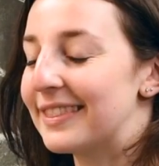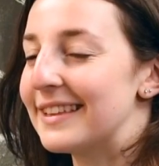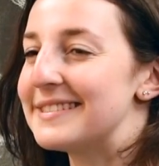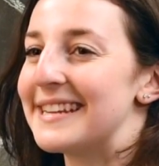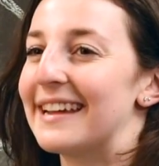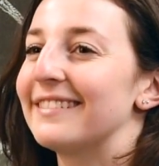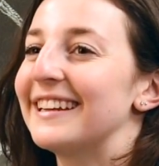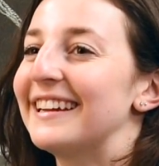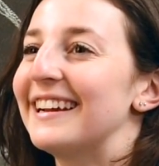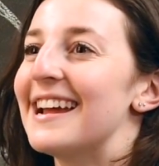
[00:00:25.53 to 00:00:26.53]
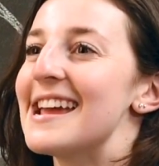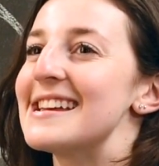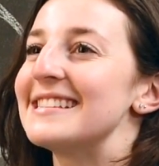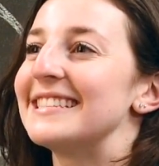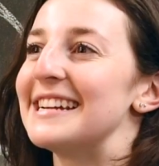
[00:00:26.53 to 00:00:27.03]
The daily
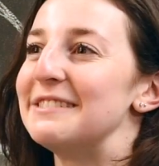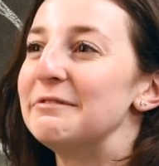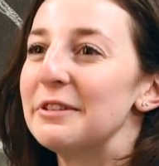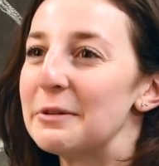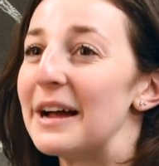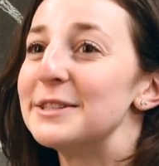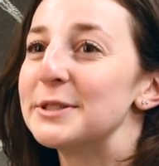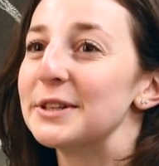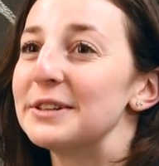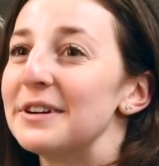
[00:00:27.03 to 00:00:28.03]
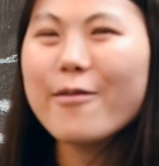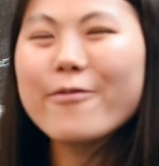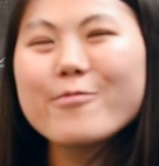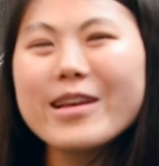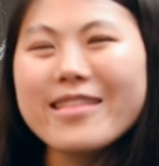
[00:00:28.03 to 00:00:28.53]
is influential. For
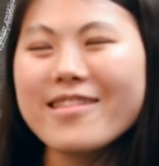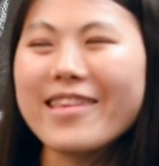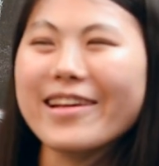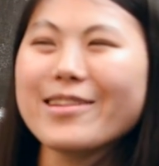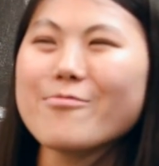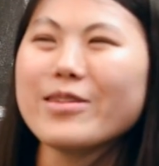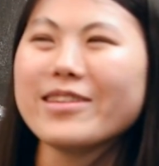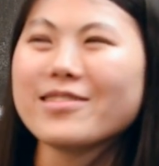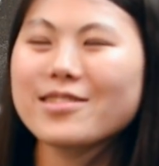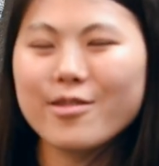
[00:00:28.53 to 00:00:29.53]
me, the daily means